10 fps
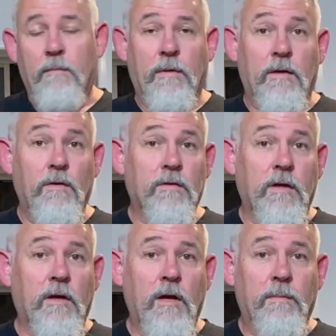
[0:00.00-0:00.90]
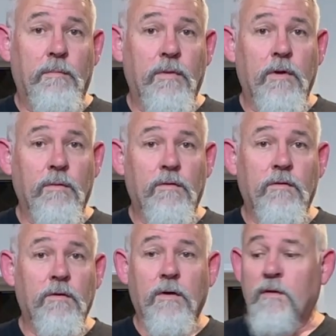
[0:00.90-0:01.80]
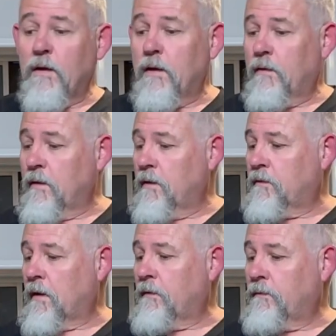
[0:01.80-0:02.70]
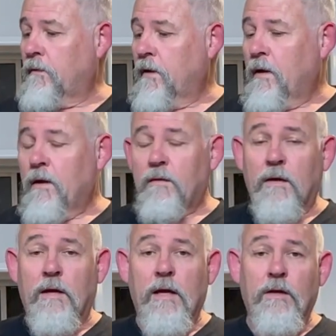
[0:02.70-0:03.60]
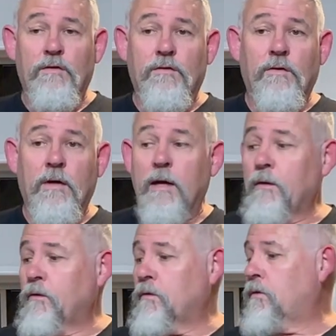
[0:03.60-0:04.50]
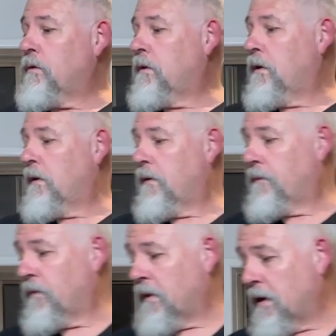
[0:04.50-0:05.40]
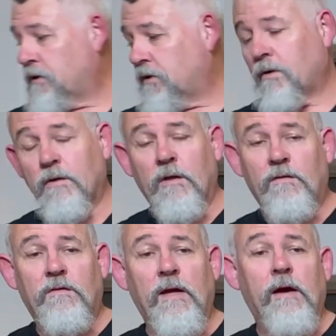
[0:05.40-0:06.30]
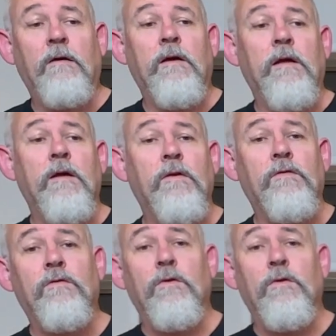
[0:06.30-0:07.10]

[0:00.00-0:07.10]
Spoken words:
They usually keep a pretty good stock of their stuff. The Kentish Strong Ale is good. Their chocolate stout is to